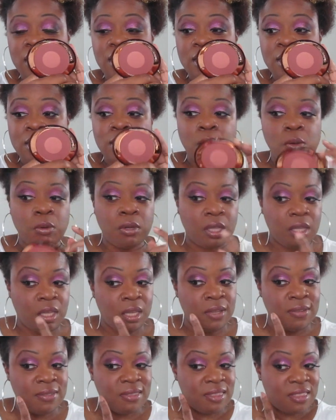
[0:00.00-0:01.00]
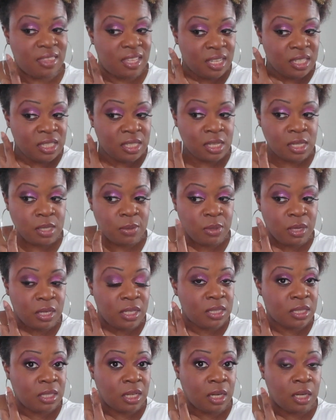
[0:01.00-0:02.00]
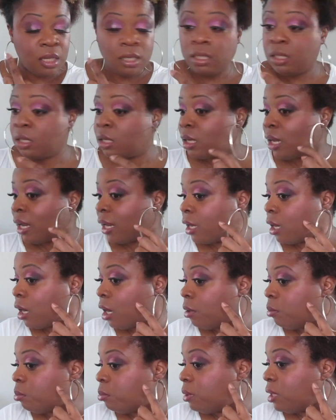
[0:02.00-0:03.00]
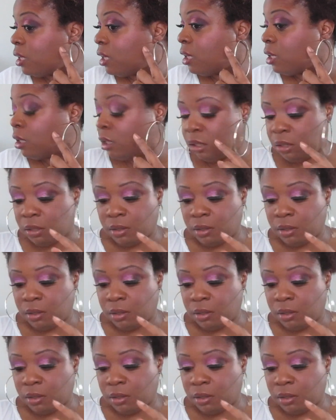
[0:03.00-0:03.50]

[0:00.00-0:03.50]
So if this is what it's gonna look like on me